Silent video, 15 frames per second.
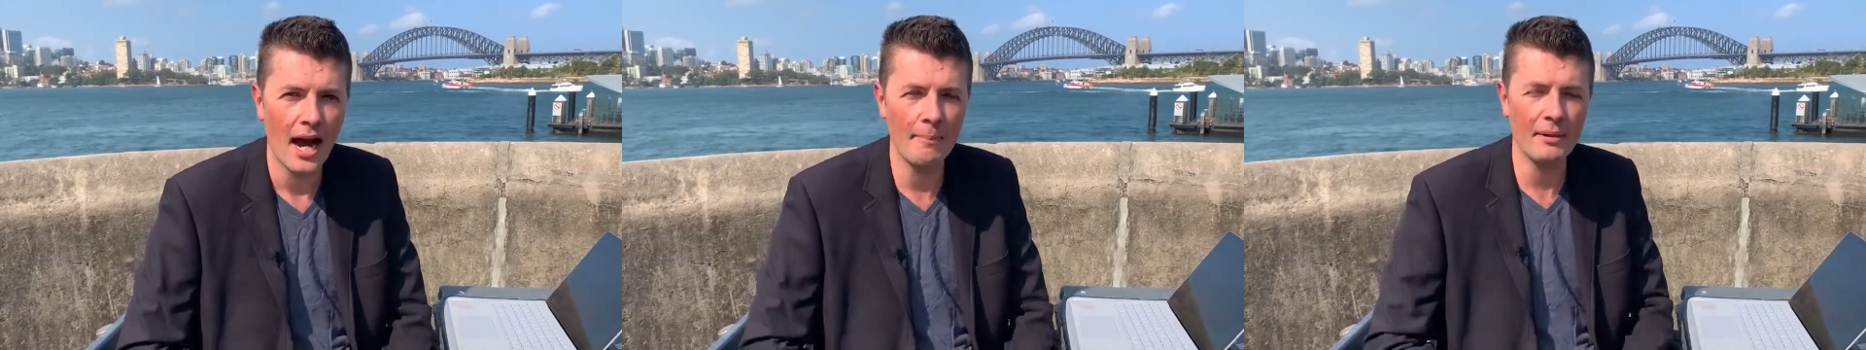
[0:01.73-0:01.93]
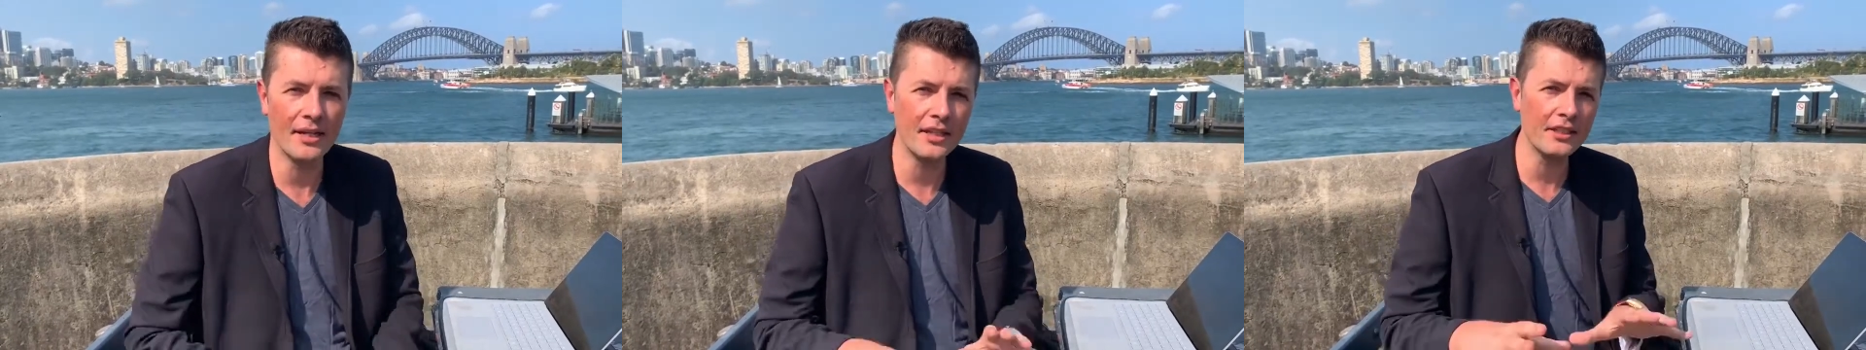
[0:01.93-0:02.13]

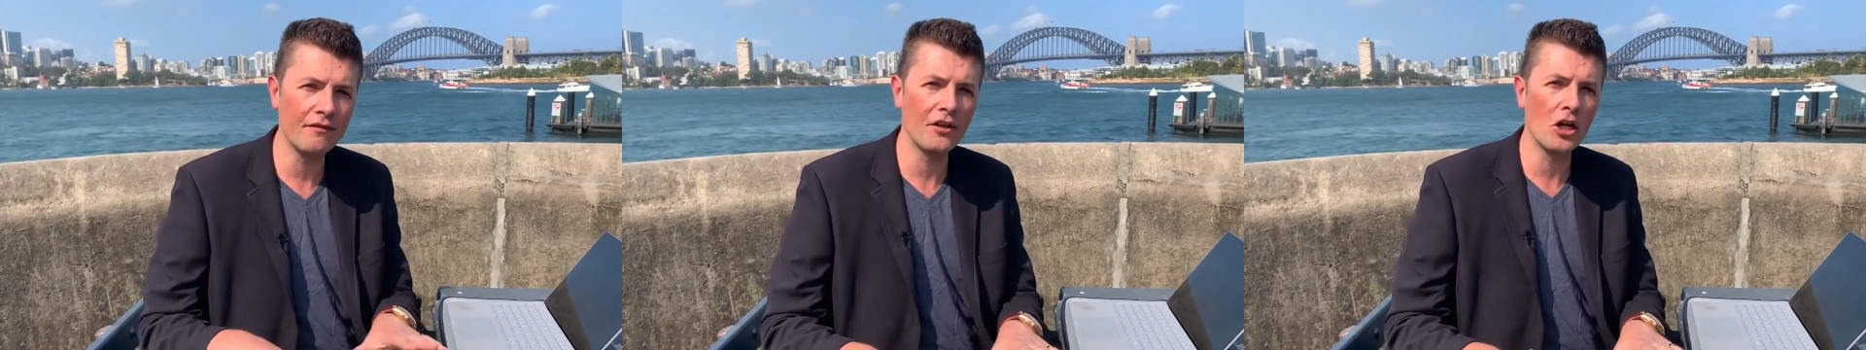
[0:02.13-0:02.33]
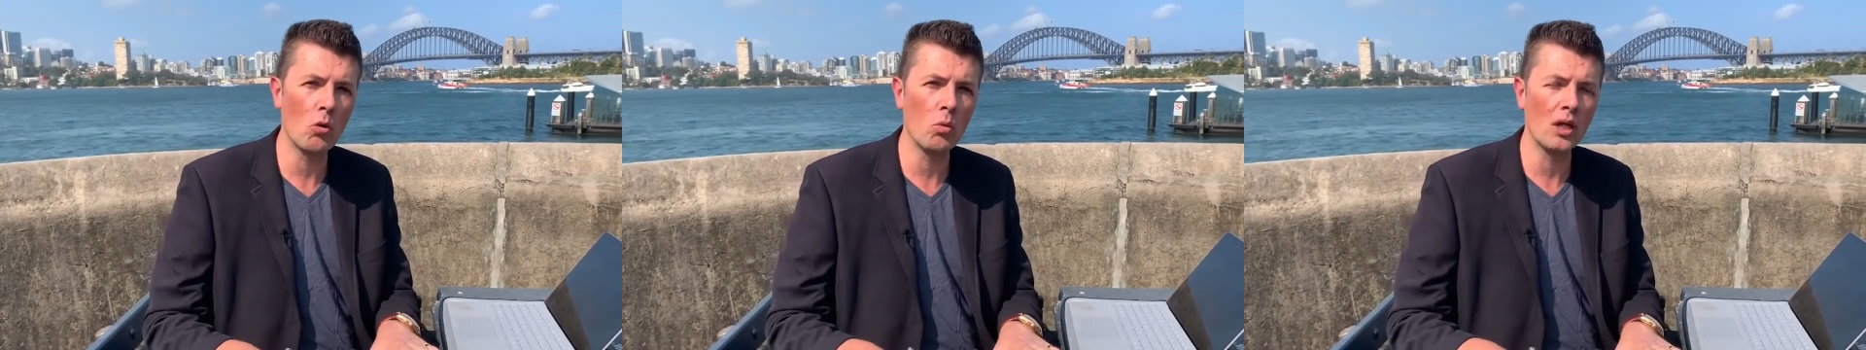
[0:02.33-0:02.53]
In this
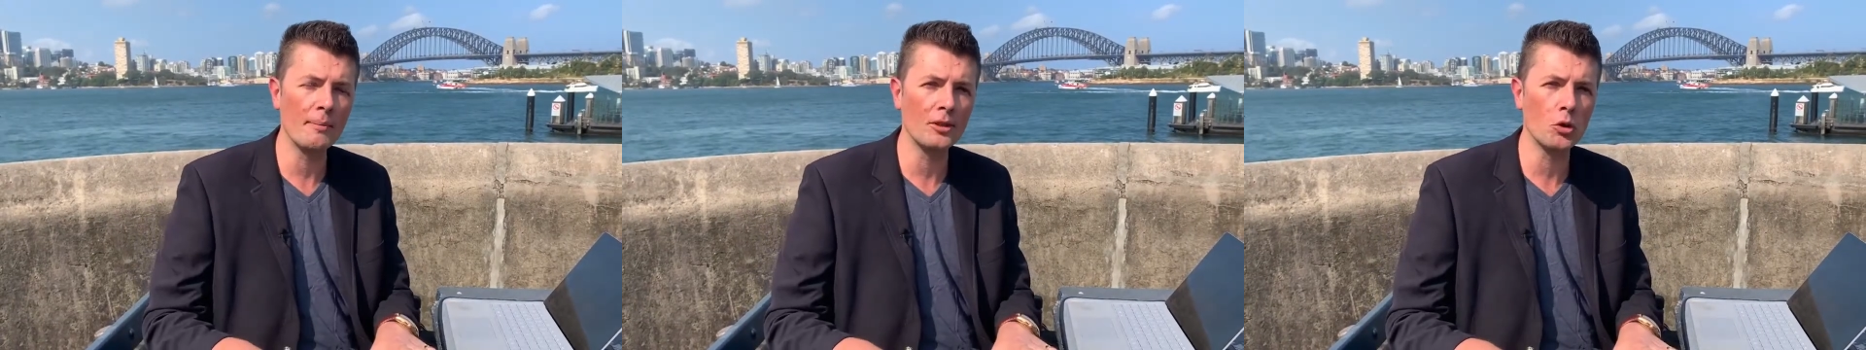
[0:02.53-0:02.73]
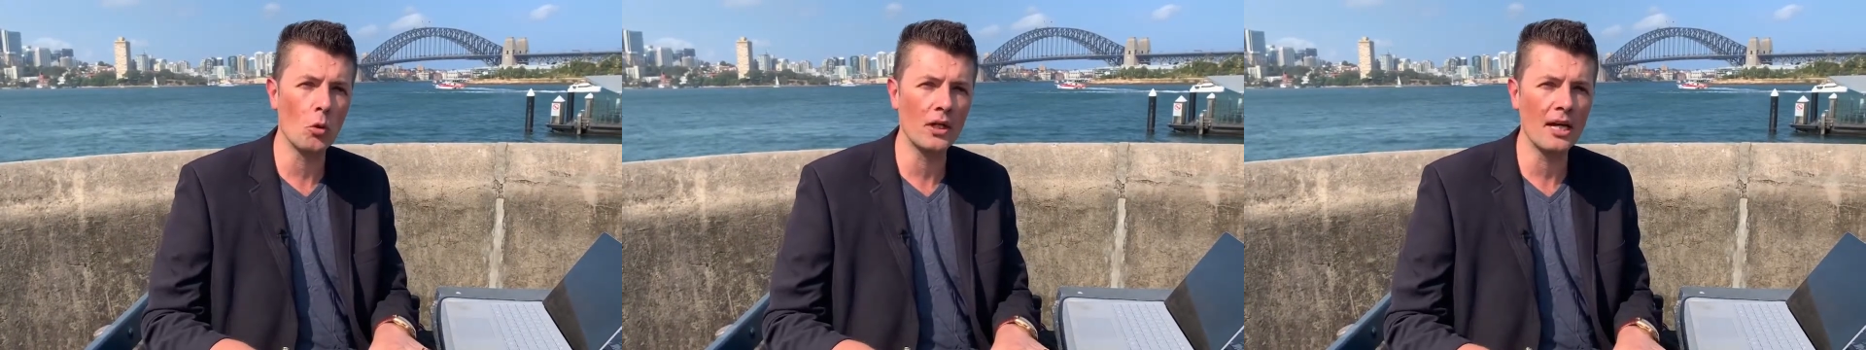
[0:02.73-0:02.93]
video, we're going
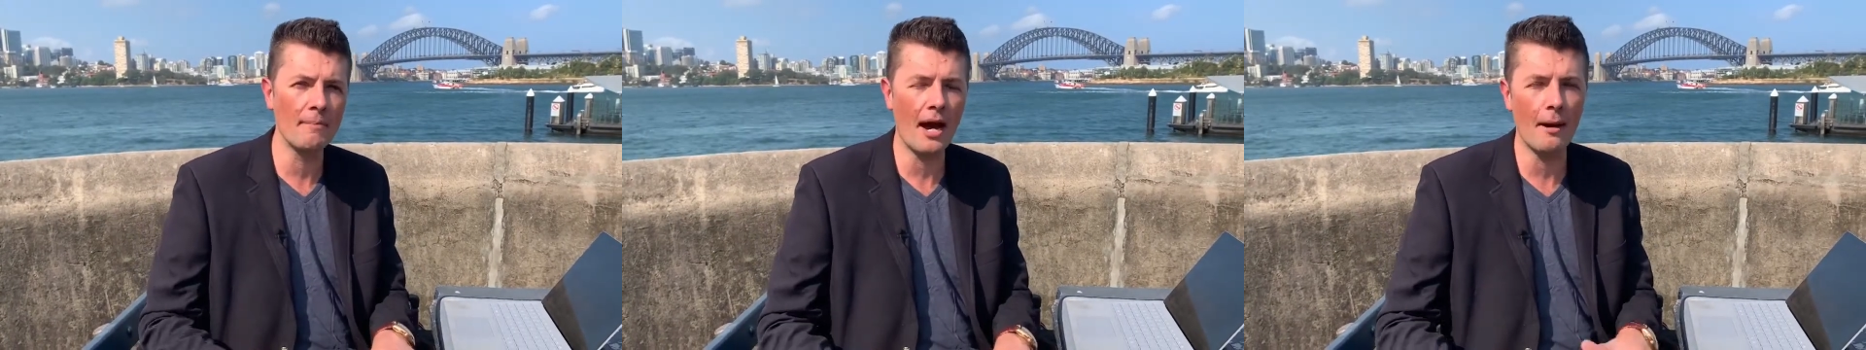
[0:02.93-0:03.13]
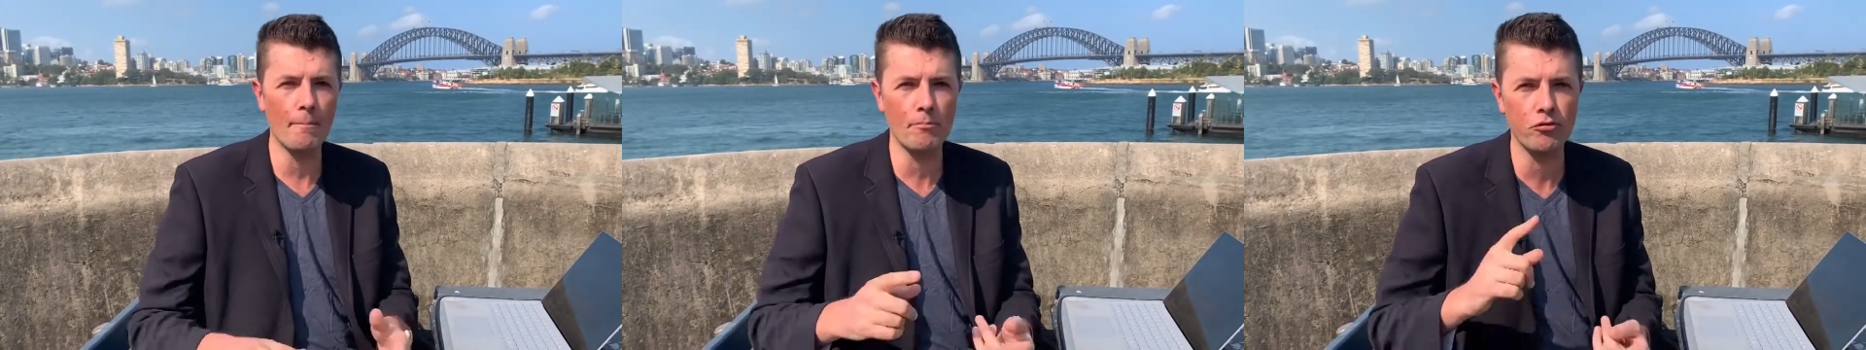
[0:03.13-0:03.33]
to be talking
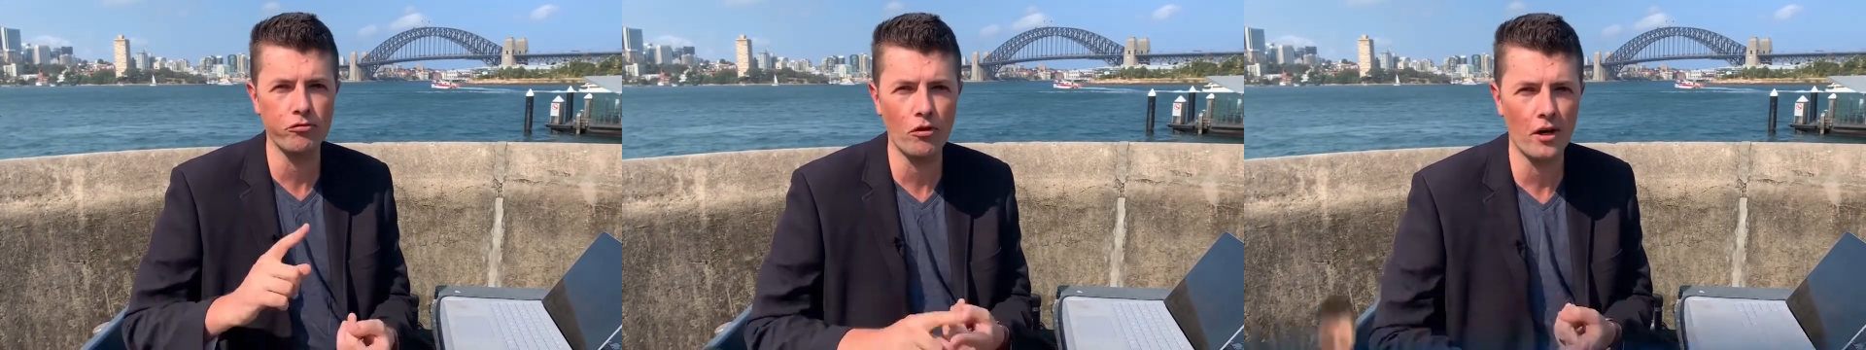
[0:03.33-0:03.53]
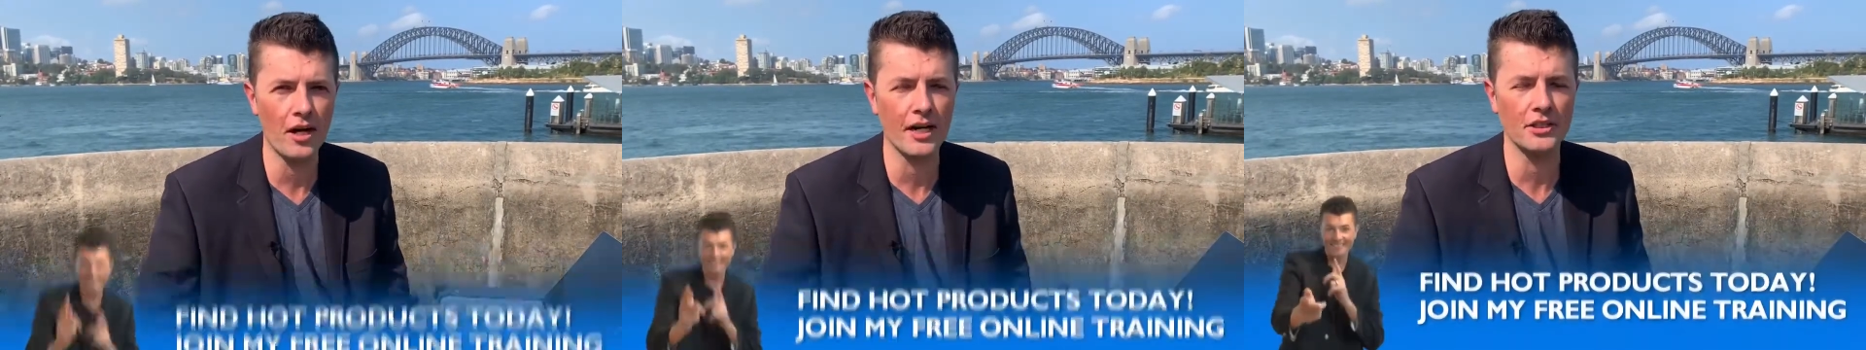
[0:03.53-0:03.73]
about
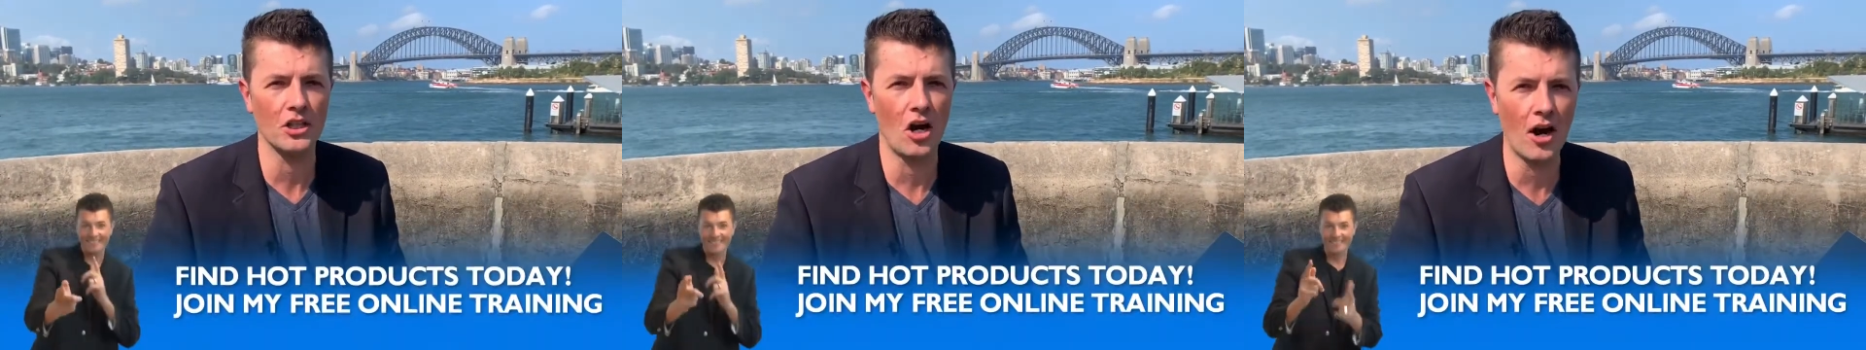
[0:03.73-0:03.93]
product